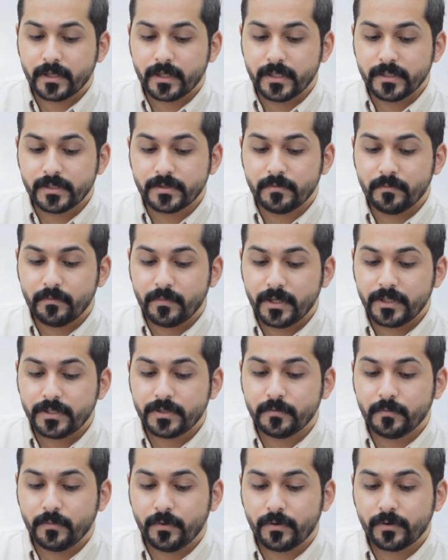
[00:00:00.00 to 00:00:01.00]
is much
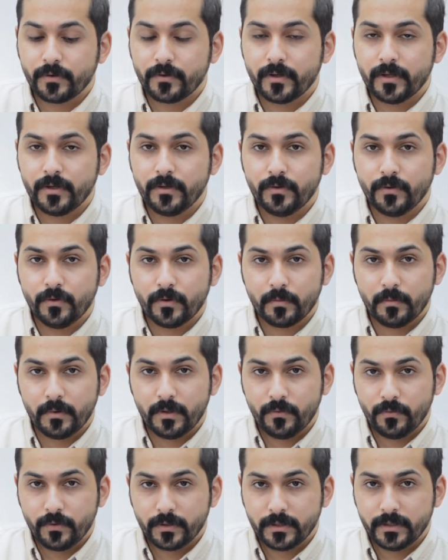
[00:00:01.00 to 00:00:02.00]
more than
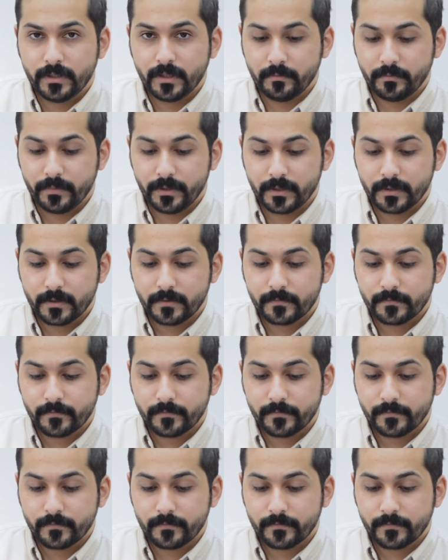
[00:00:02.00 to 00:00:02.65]
normal wet dumping,